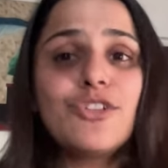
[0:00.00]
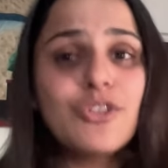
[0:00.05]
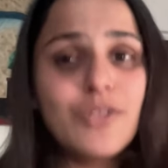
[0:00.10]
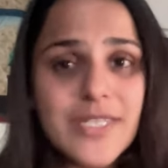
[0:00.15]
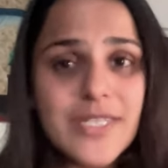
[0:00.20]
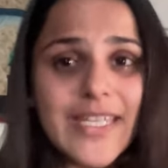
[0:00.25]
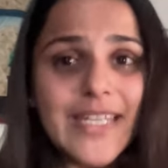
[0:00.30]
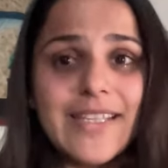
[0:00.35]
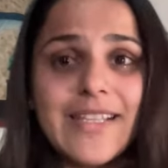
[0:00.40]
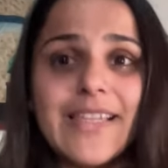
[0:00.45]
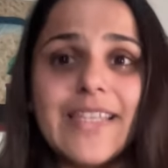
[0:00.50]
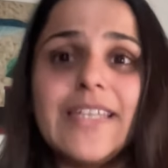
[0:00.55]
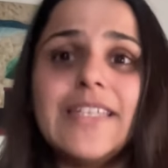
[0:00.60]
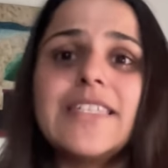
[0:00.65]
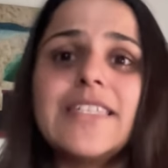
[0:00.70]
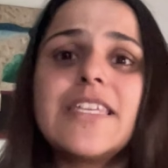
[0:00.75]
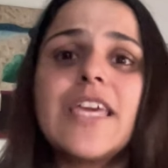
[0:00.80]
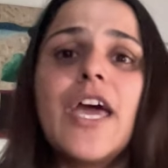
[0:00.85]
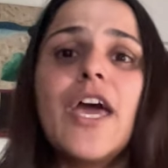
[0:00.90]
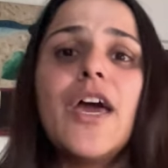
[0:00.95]
to say the
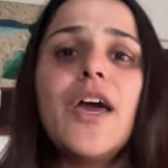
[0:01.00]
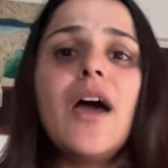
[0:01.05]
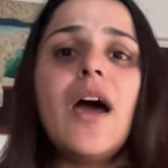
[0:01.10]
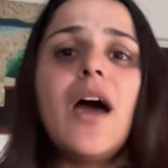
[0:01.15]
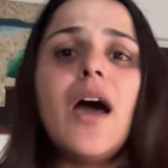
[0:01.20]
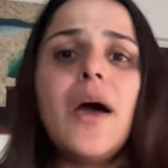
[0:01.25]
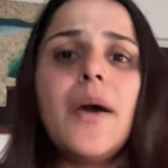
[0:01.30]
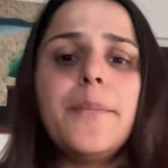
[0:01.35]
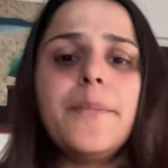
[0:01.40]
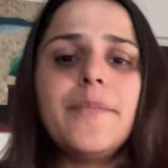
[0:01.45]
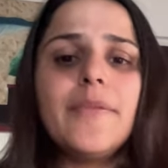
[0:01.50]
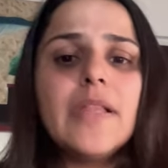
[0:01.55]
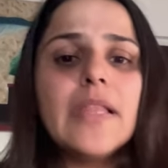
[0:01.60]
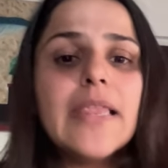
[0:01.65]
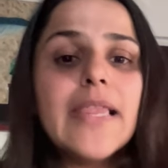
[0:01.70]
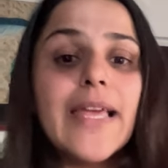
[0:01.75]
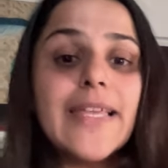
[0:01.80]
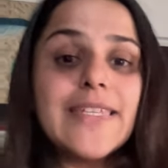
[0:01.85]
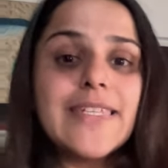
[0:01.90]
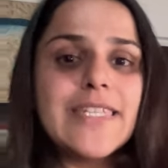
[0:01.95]
least.
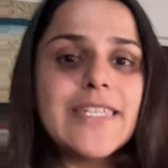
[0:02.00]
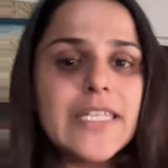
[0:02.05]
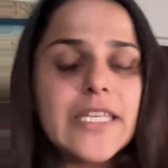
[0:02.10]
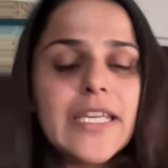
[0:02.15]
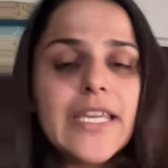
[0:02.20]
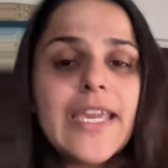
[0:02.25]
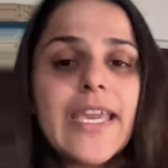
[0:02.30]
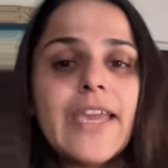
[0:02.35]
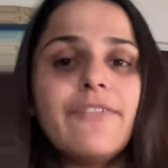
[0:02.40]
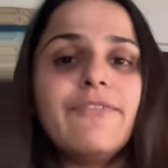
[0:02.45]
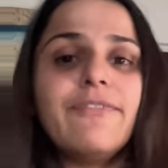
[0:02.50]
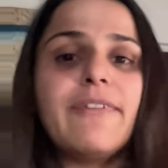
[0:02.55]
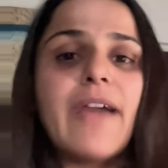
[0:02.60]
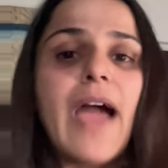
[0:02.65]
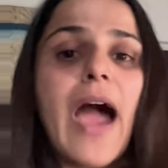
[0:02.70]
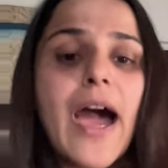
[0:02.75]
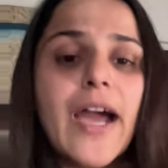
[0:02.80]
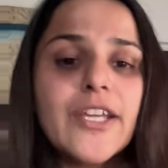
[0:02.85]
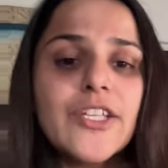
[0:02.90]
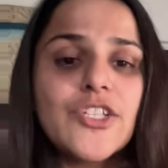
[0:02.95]
Let's see if
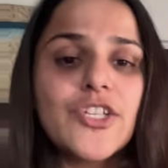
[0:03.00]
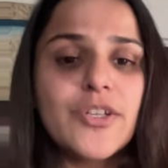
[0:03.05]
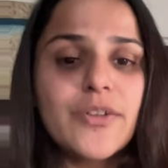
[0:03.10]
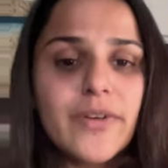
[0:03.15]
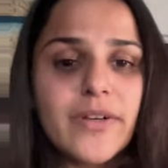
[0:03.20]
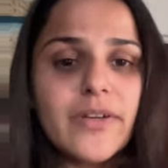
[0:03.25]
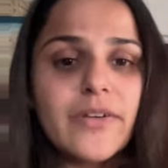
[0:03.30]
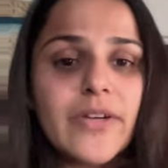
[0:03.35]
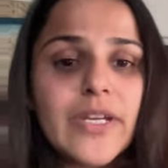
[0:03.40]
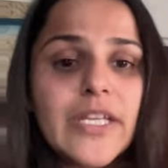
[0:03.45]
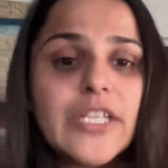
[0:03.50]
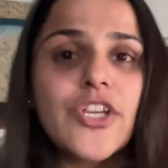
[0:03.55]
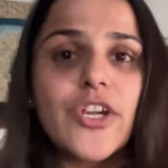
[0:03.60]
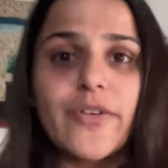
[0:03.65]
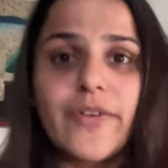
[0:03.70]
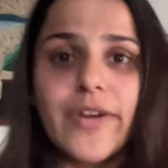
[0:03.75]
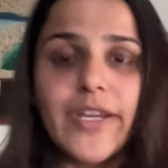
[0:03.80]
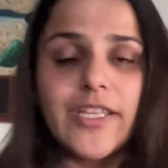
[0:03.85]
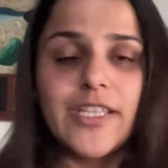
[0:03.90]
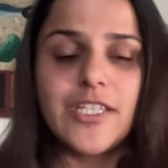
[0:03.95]
I
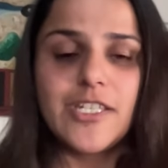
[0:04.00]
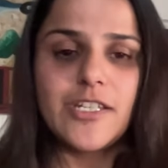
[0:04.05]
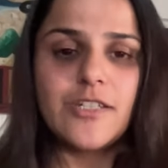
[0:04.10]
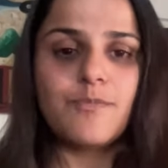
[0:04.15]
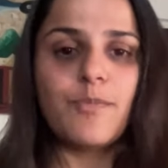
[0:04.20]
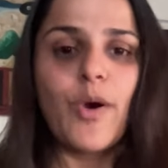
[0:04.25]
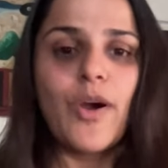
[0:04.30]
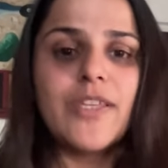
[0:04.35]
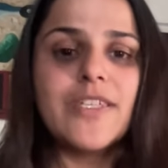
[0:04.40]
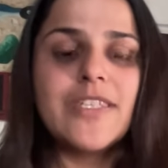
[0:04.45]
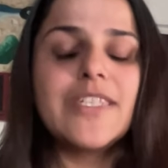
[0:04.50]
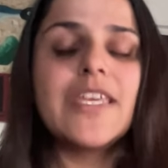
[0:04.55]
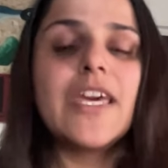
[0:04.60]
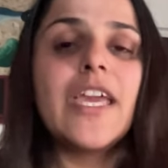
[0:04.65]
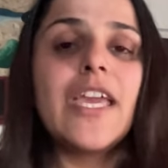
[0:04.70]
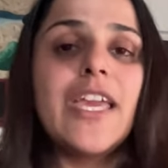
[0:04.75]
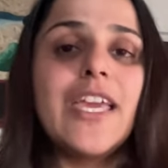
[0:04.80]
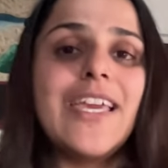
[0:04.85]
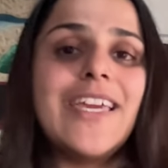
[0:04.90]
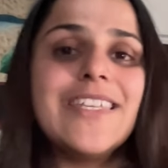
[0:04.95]
regenerate this response,
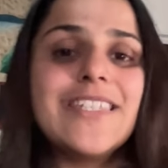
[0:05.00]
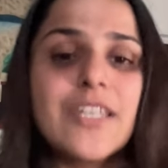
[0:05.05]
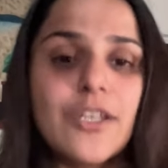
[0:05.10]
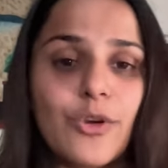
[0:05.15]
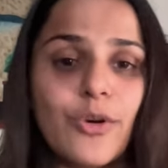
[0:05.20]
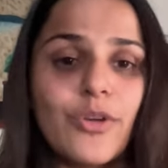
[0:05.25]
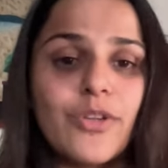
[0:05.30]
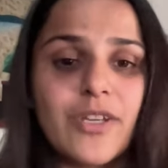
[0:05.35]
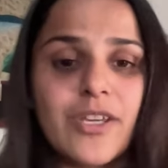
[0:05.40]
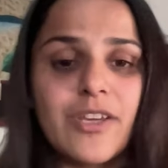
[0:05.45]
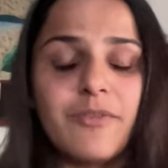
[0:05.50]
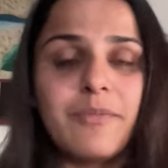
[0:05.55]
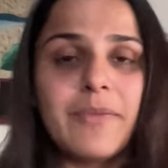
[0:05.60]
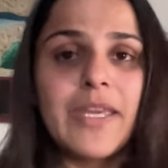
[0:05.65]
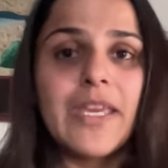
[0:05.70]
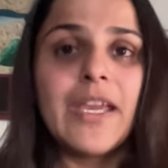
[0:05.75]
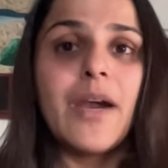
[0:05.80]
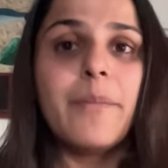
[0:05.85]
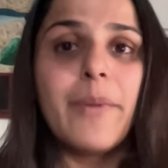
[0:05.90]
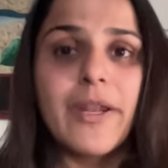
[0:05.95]
is it going to give
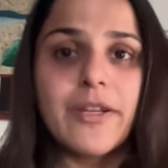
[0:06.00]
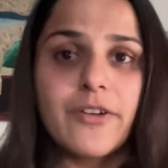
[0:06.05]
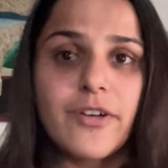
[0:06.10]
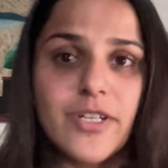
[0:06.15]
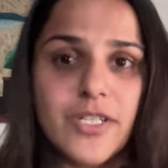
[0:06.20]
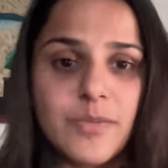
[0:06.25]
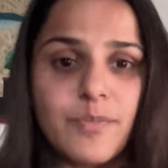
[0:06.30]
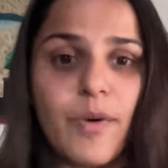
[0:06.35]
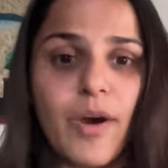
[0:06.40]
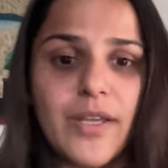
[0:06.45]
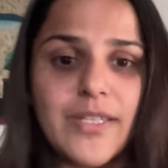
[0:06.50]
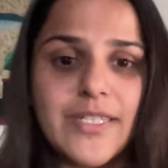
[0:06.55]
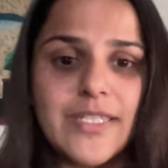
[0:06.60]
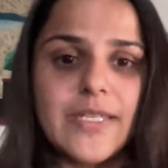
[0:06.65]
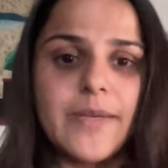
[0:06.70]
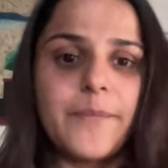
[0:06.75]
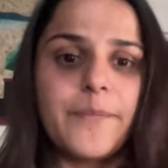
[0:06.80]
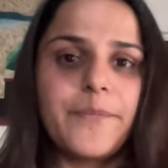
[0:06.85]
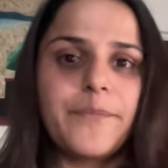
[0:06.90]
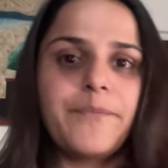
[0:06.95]
me a better
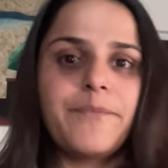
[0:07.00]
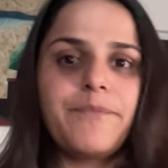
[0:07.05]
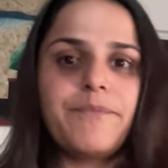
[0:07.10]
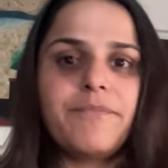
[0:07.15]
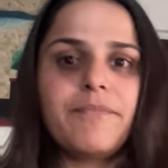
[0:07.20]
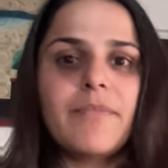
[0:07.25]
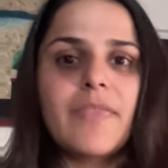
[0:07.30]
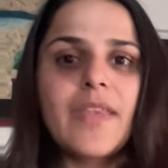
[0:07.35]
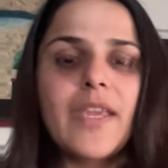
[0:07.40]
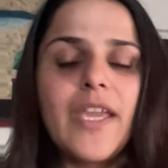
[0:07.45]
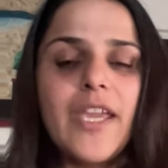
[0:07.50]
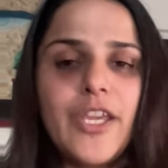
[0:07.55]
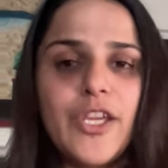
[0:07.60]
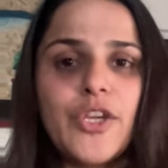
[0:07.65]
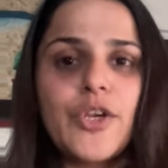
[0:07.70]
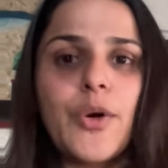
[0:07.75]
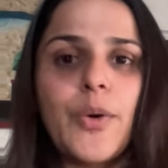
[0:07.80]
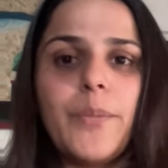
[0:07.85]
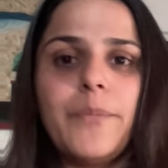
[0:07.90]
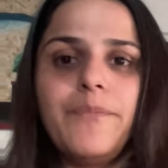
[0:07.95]
response? Here
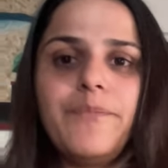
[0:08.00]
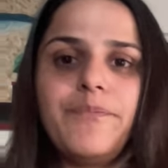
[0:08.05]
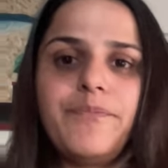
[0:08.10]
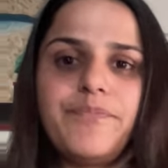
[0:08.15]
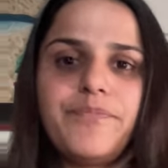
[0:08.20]
you go.